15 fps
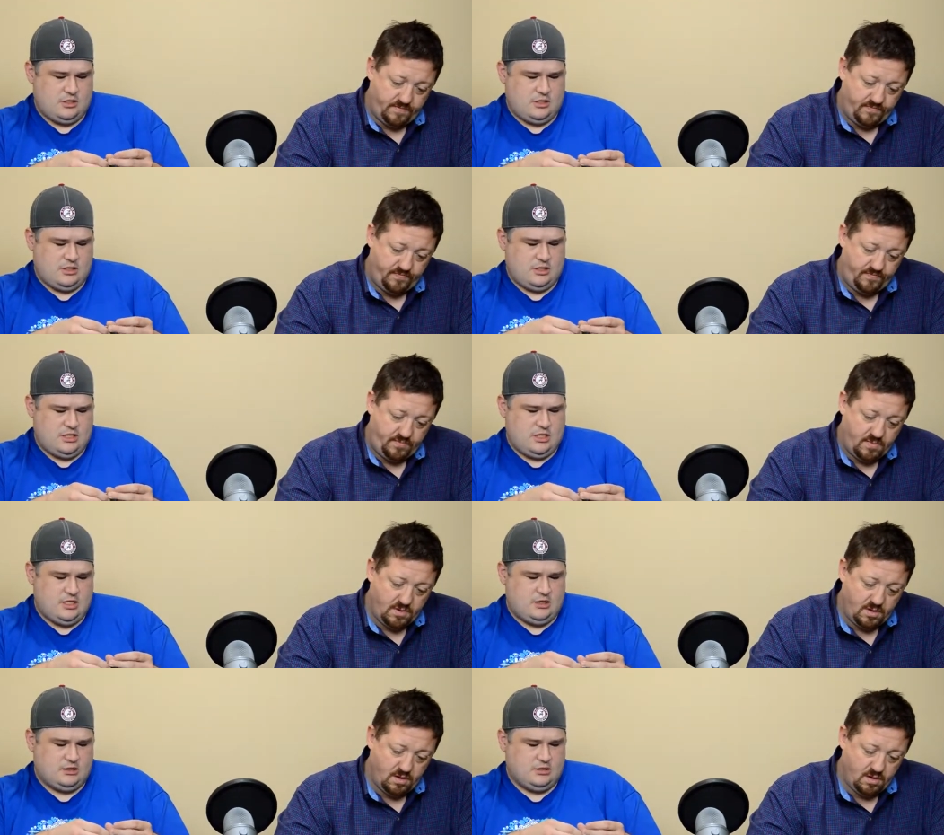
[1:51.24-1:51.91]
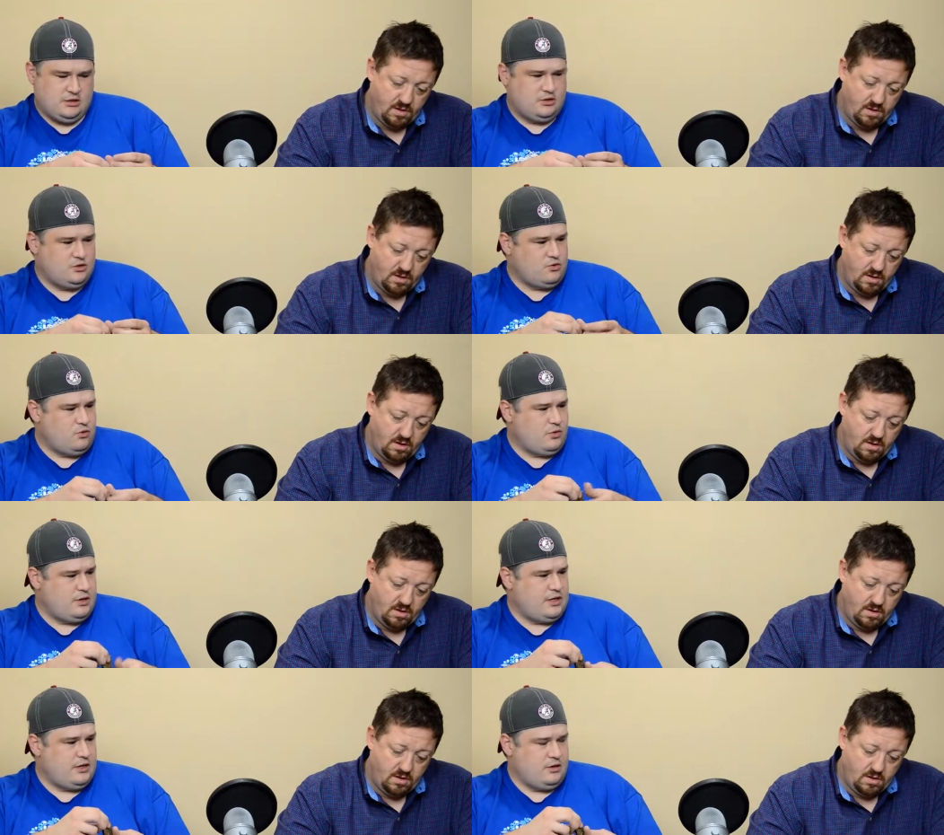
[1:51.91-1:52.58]
Speaker 1: key to a
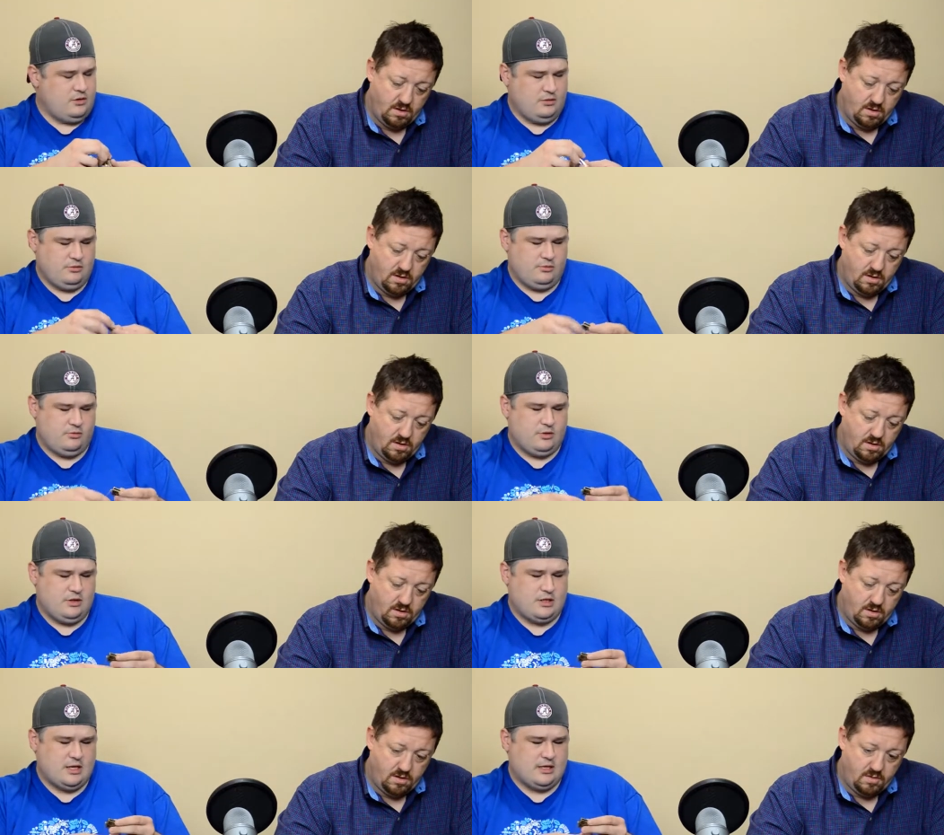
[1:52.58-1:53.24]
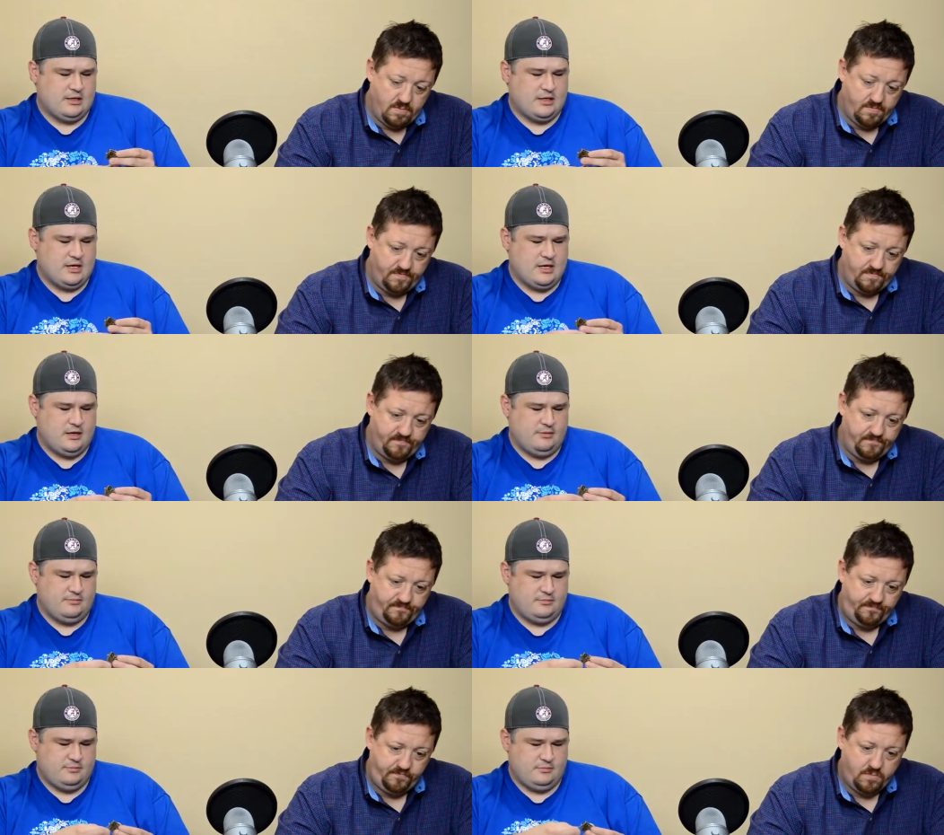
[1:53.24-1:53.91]
door here. Really like that.
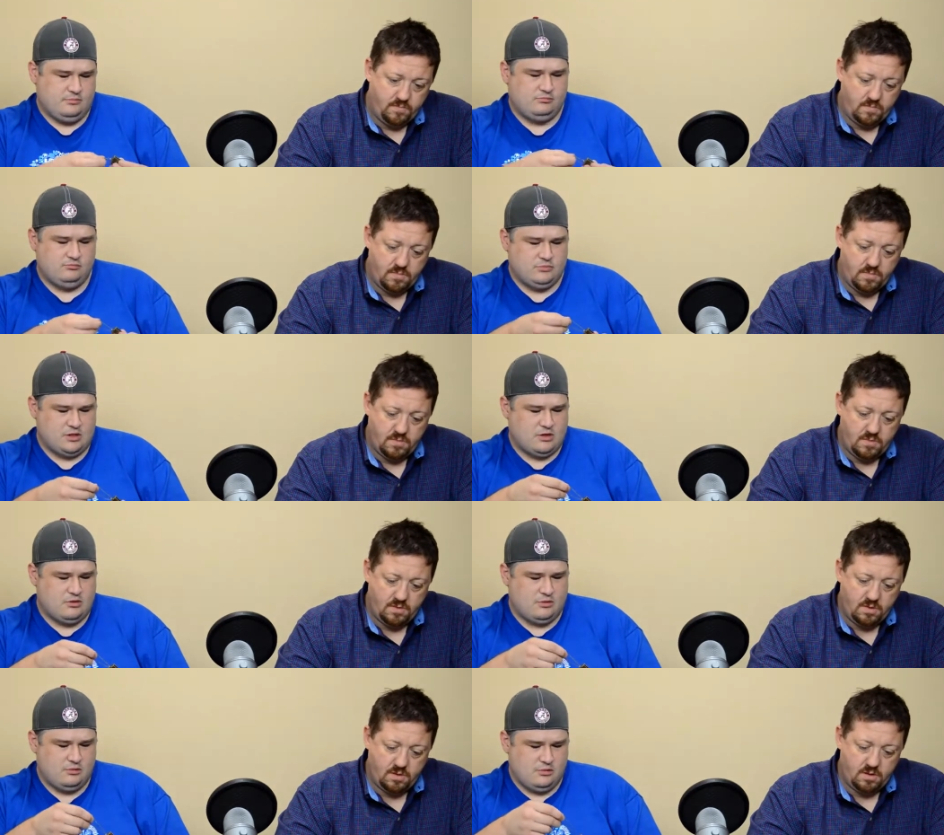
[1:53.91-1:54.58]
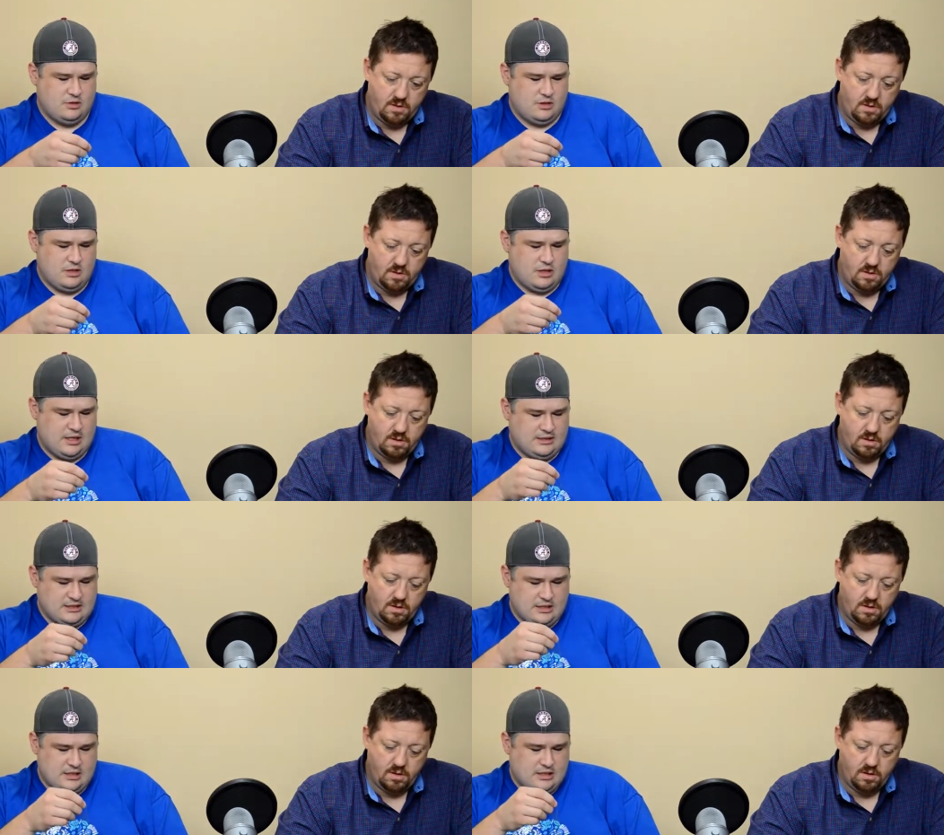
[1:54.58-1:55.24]
So
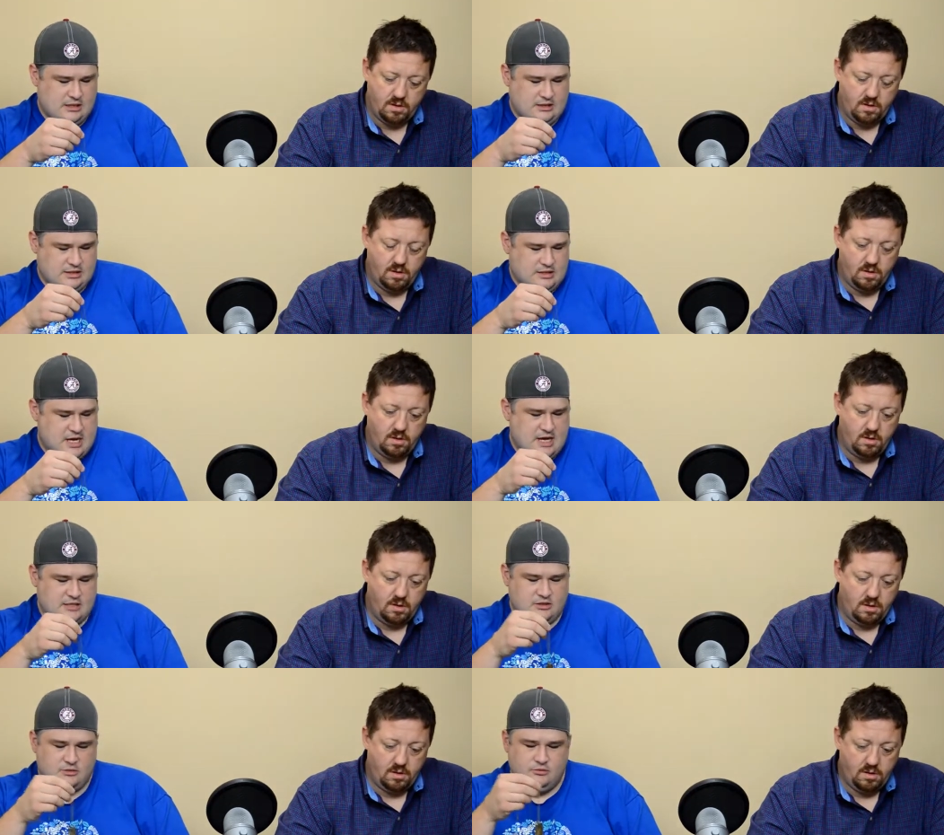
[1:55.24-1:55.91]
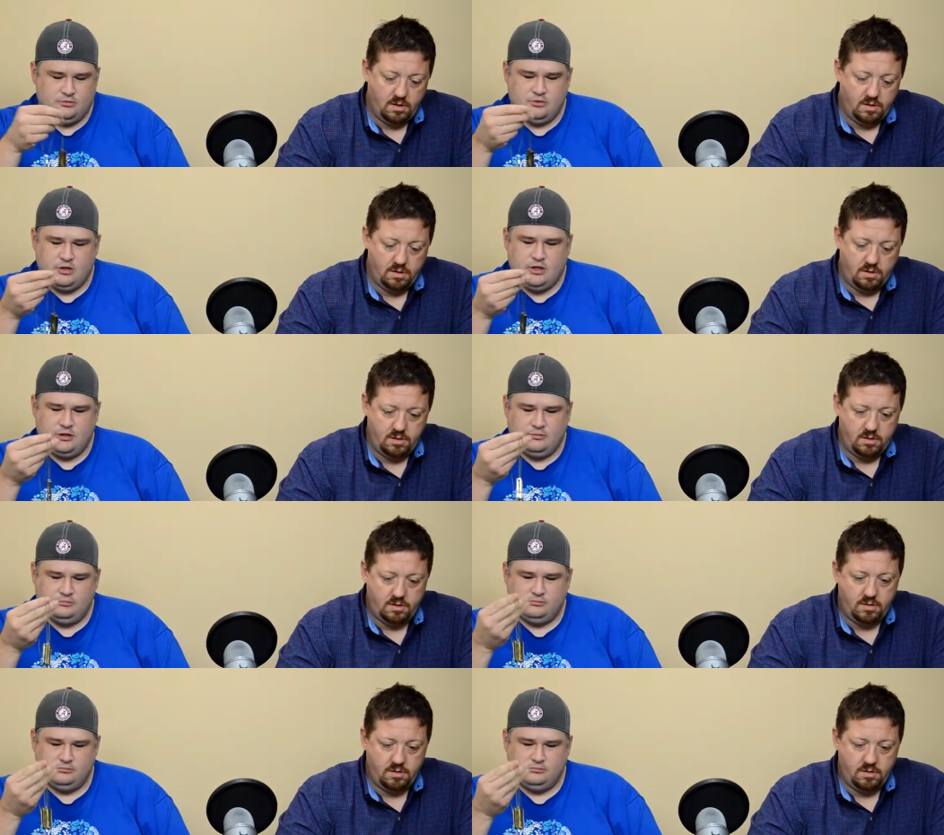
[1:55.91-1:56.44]
it's an it's a nice little trinket.